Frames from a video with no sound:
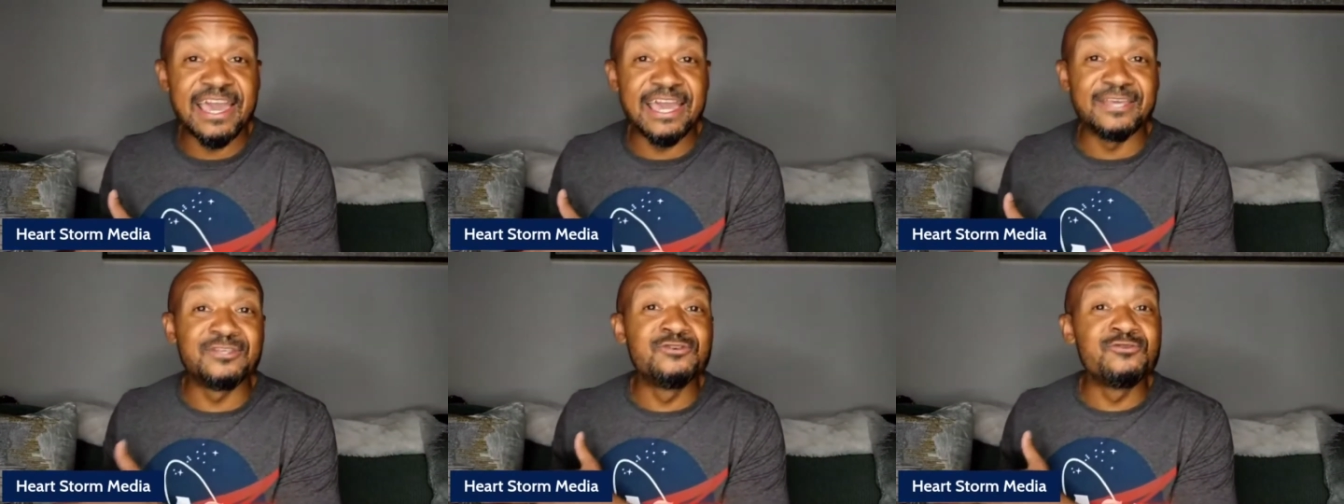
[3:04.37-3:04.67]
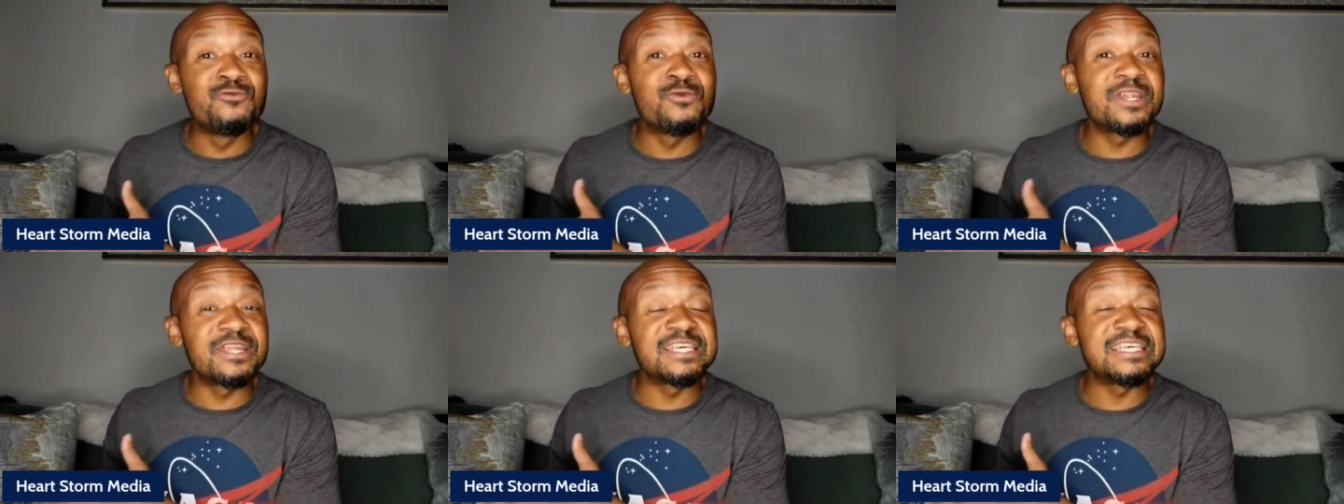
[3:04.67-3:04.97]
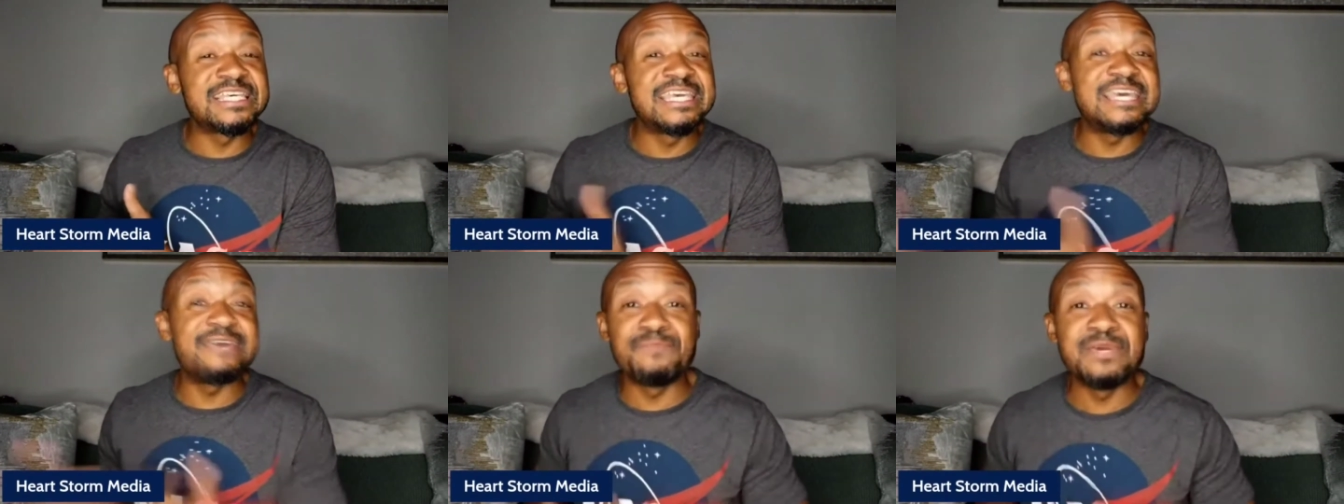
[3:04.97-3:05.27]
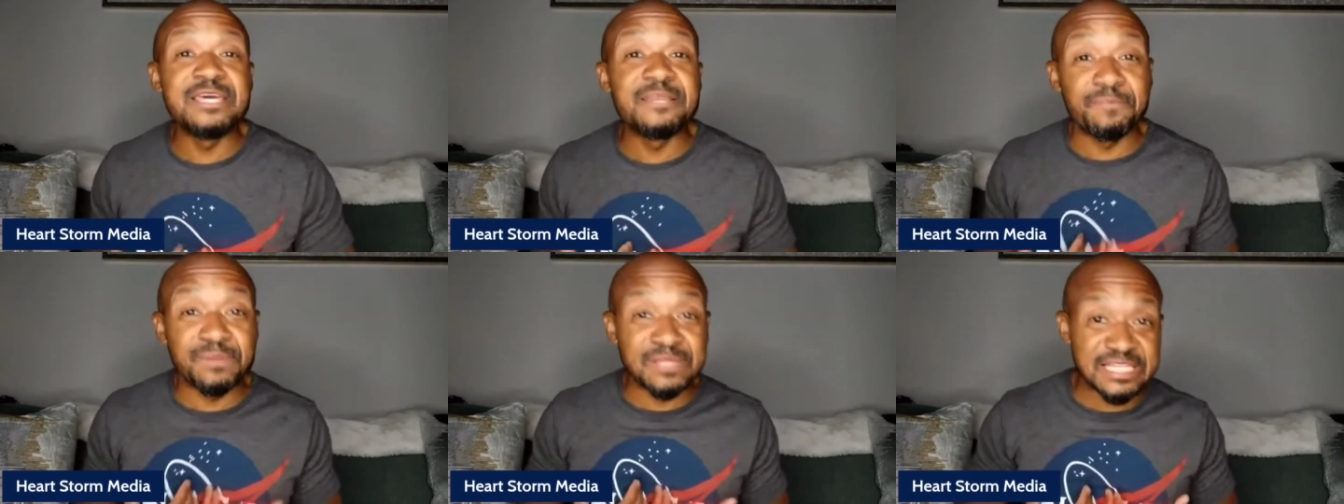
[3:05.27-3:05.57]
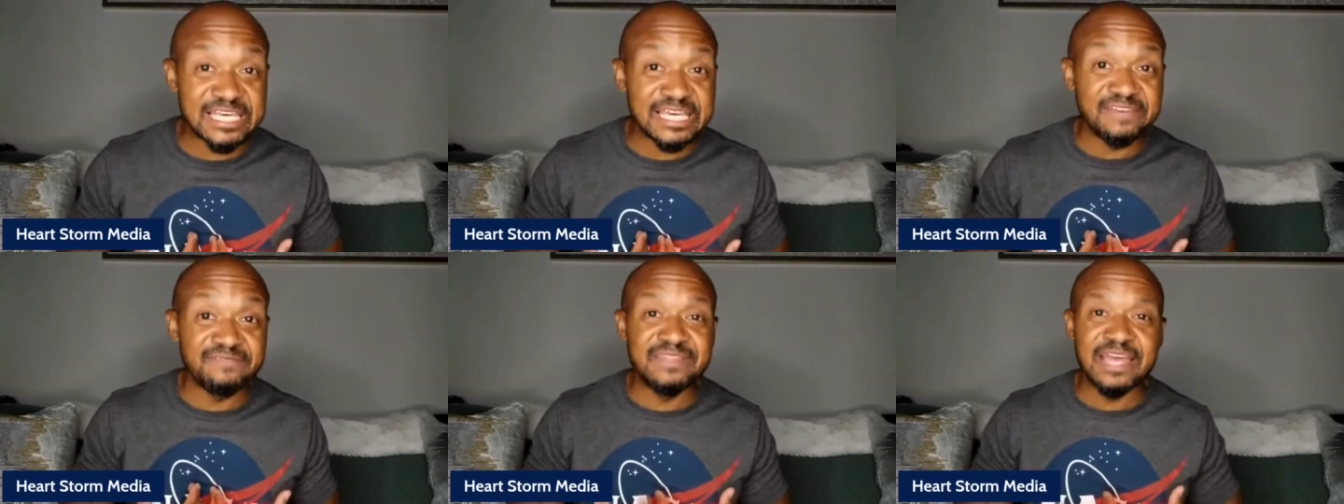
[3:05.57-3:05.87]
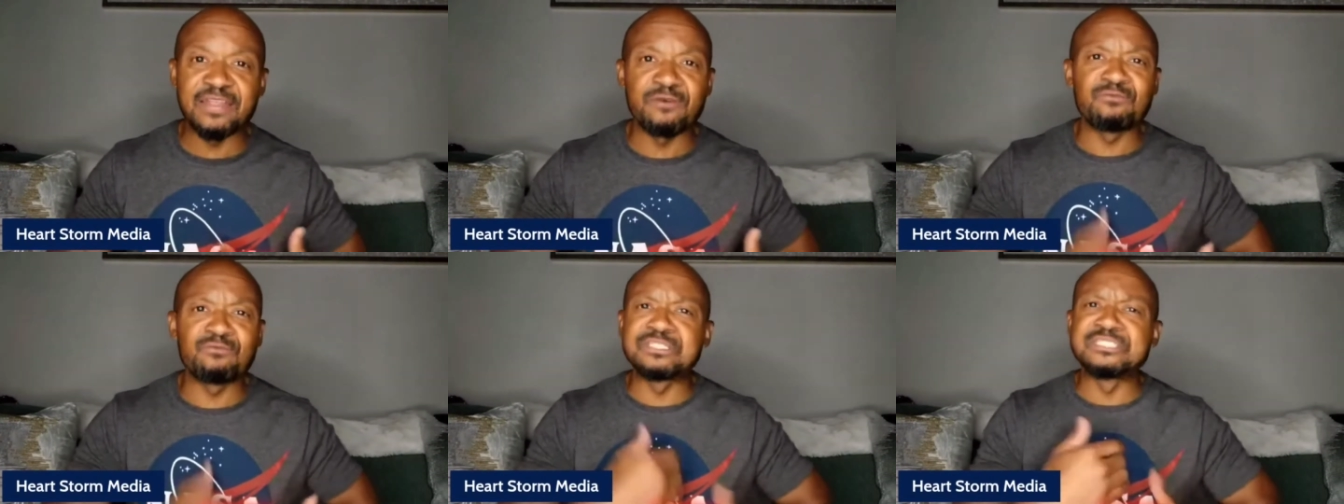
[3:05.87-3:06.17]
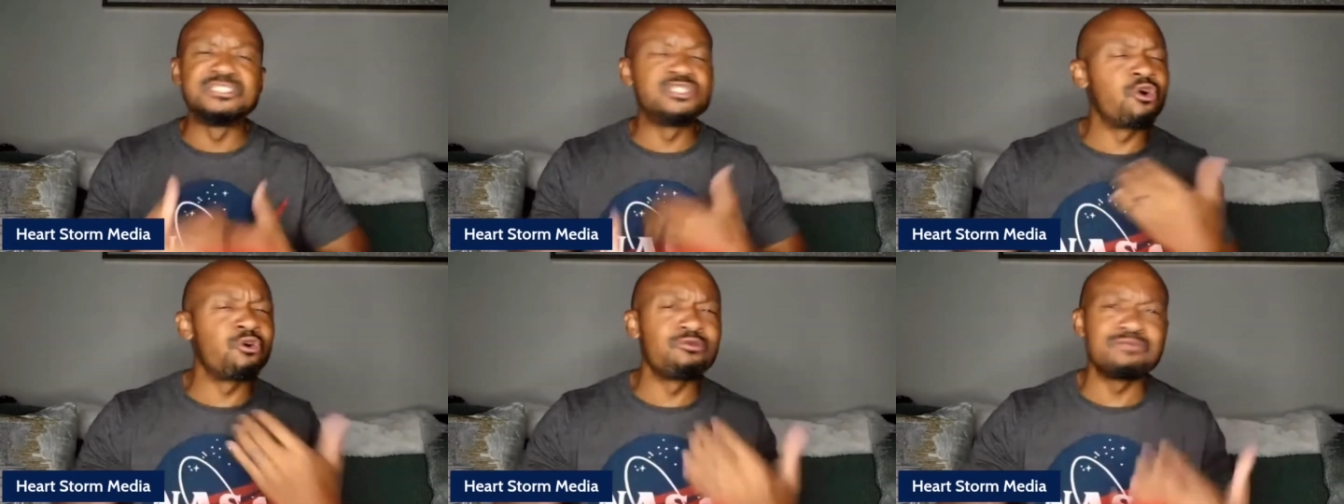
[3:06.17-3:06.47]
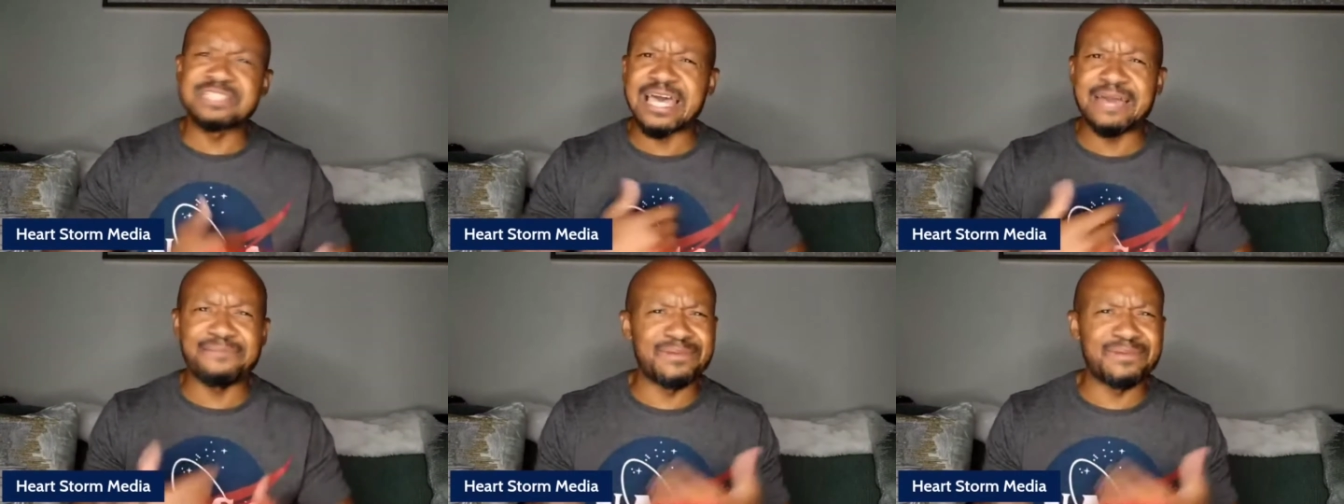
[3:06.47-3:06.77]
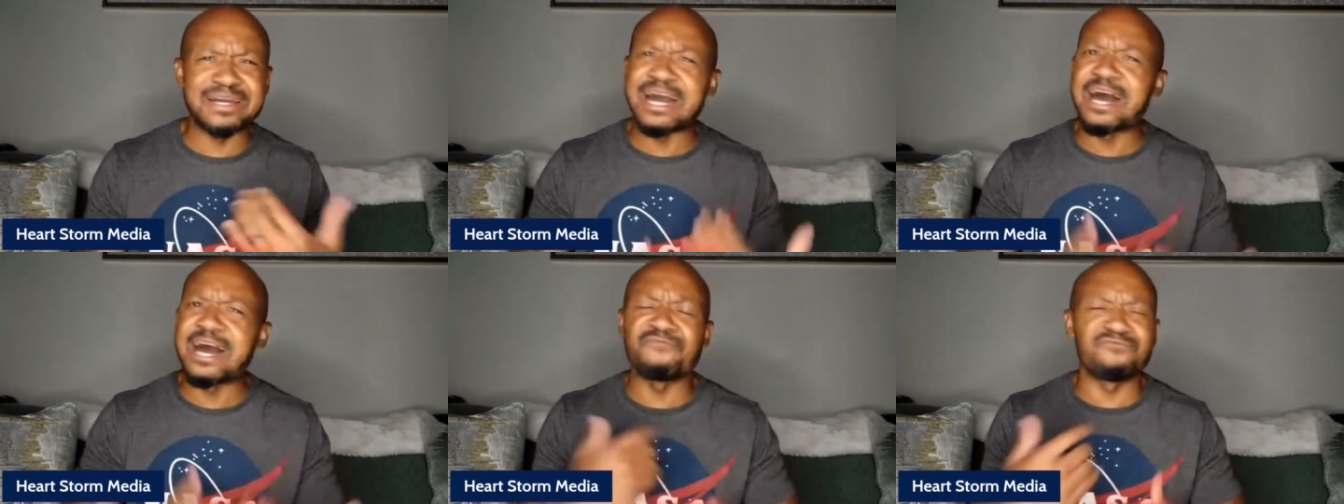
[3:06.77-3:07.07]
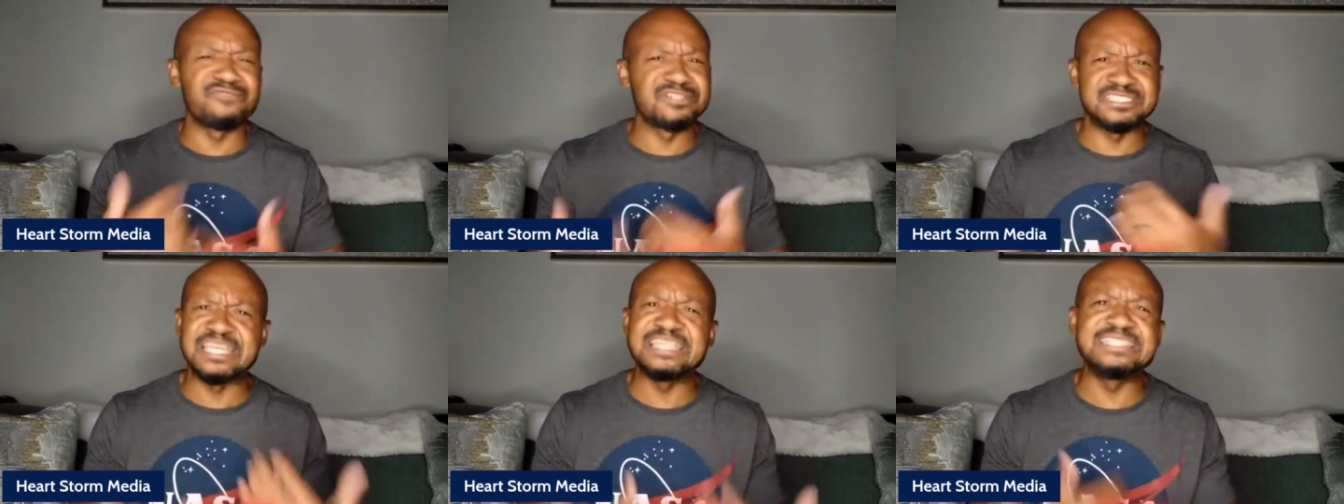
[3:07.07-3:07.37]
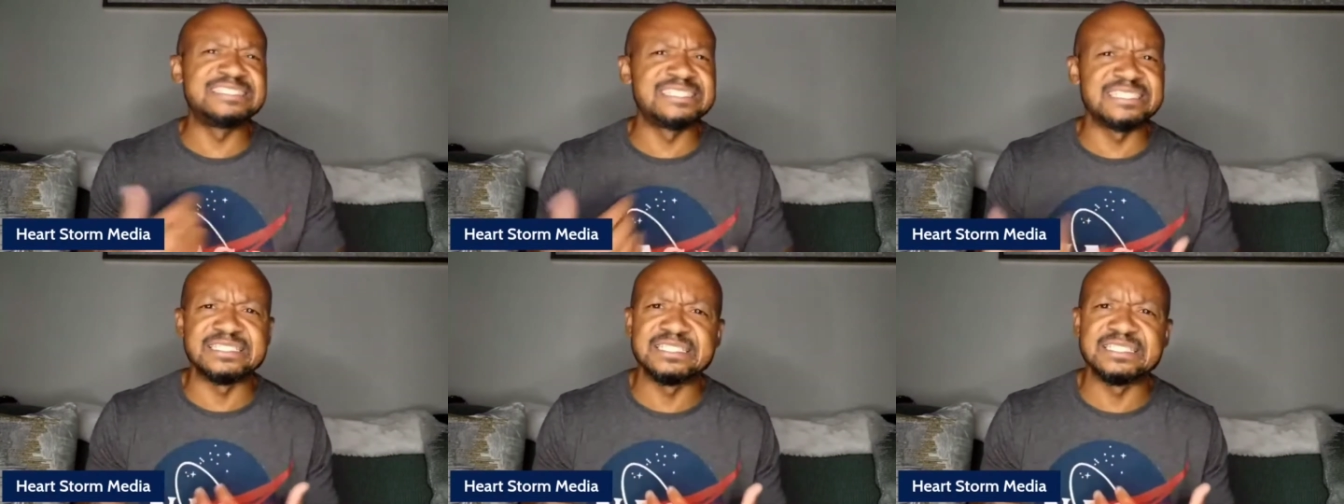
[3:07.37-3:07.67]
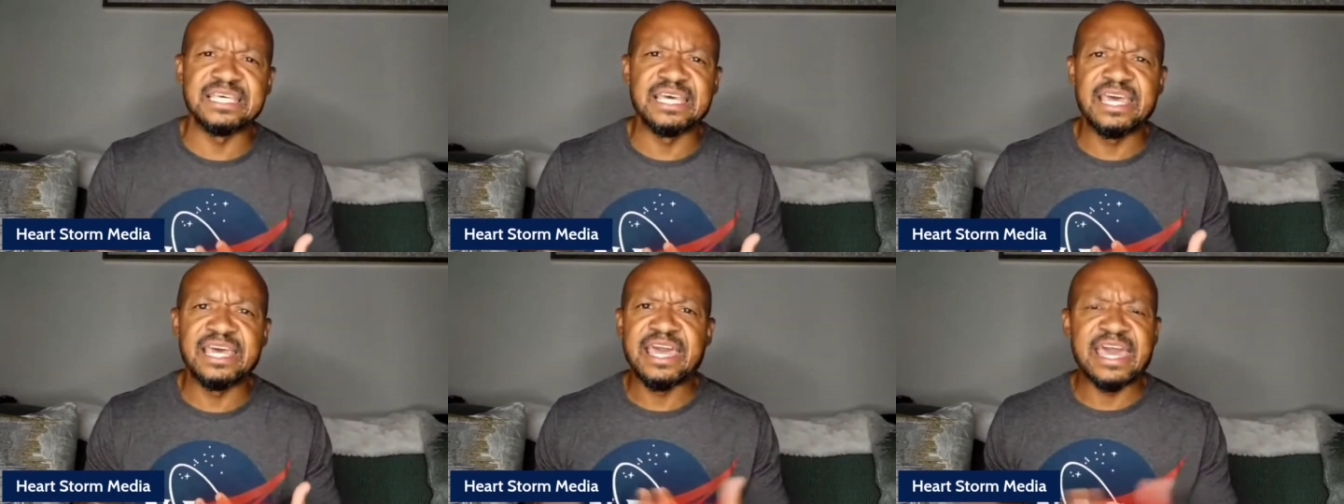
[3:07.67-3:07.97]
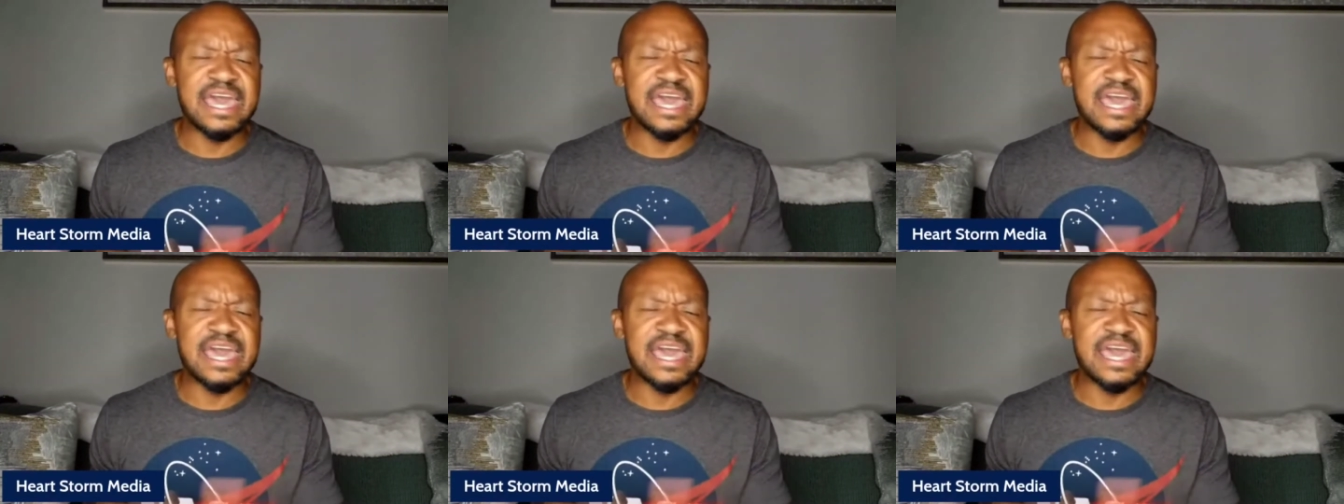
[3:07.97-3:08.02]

and you want to get me to believe that it was no type of conversations